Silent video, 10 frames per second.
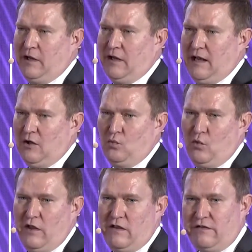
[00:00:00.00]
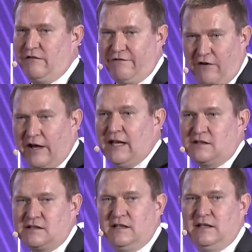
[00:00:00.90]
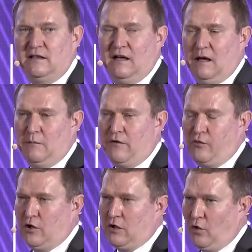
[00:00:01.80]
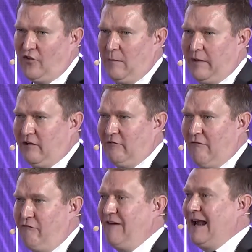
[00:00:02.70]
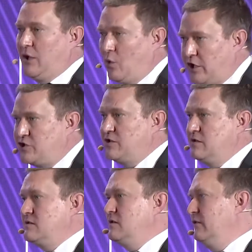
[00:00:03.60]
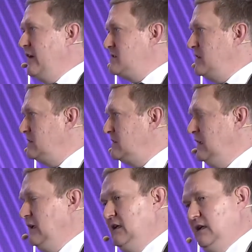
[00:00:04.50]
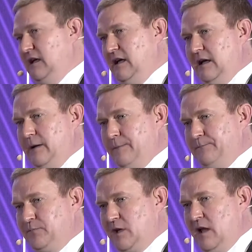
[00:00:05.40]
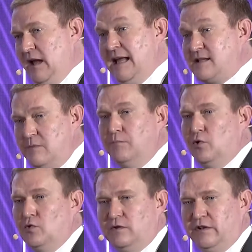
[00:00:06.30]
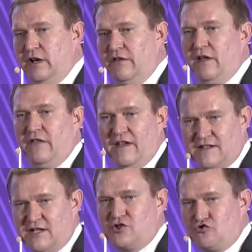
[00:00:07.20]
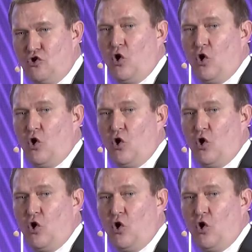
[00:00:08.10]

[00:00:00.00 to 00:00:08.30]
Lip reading: now with financing, if we look at what's happening around valuations of assets, it's important, that there's a strong